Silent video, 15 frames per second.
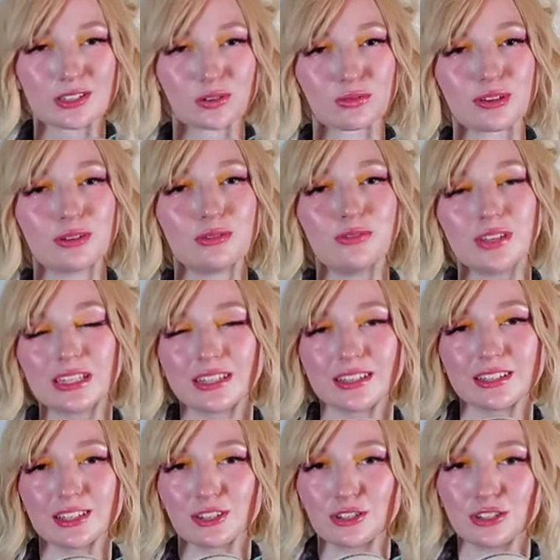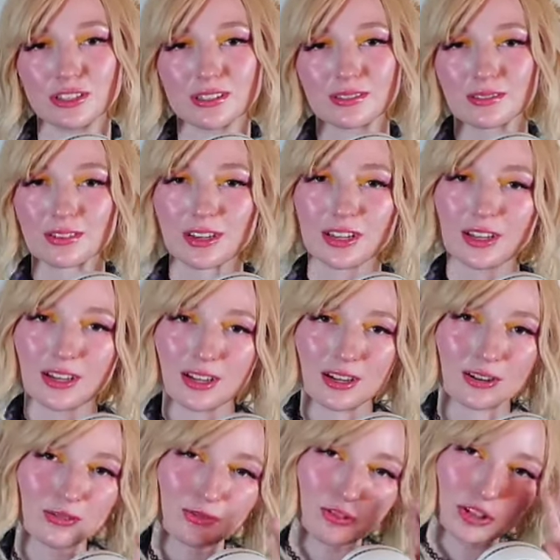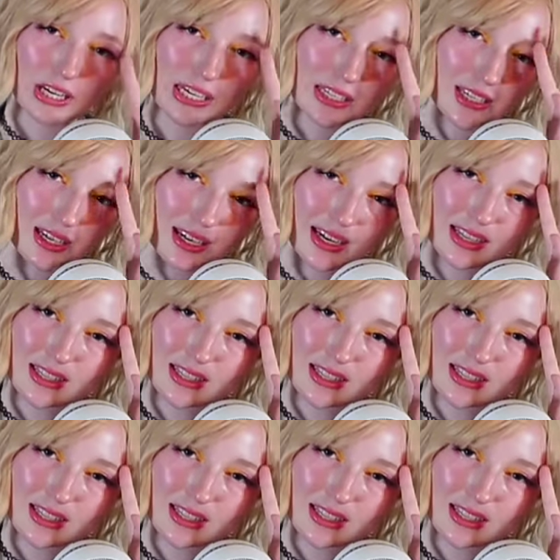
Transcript: It's a real feeling to just forget to